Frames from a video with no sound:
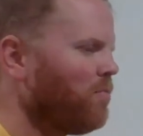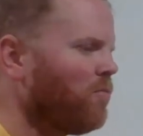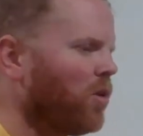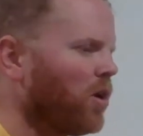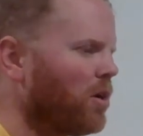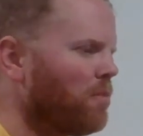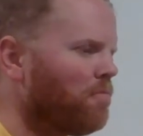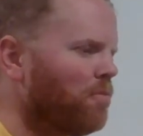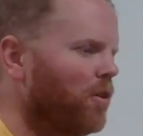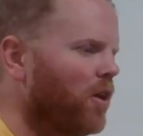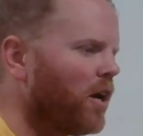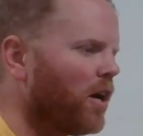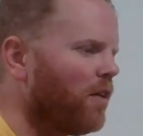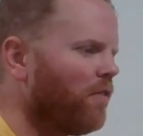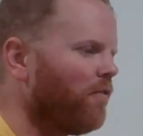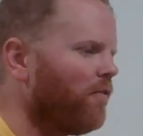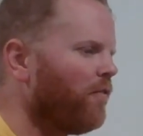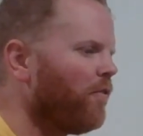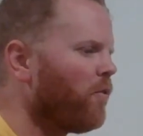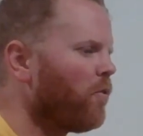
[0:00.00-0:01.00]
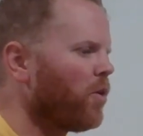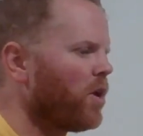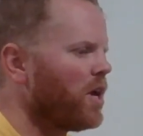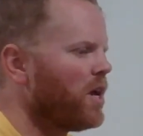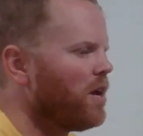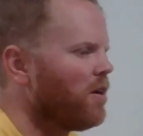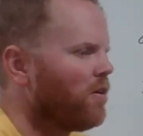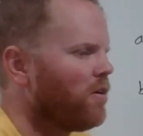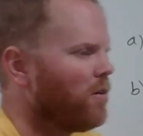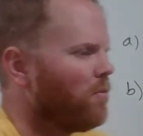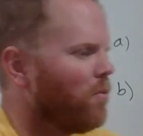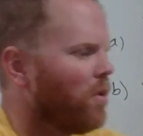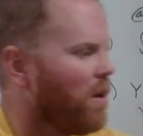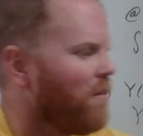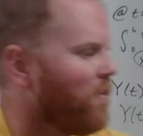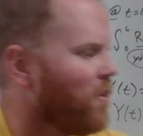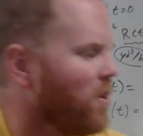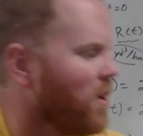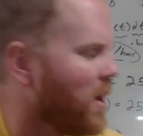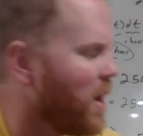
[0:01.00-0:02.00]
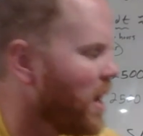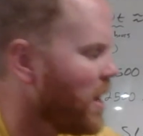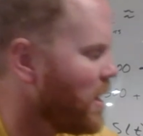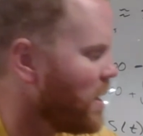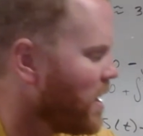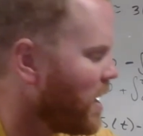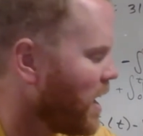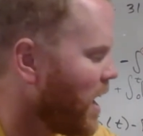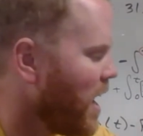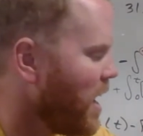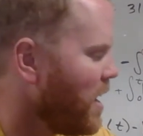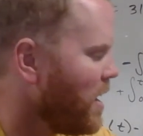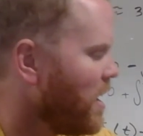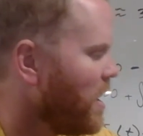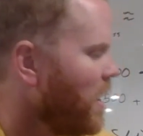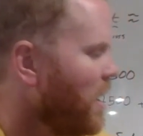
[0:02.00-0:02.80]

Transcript: We're going to plug in 4 here, and whatever you get, you get.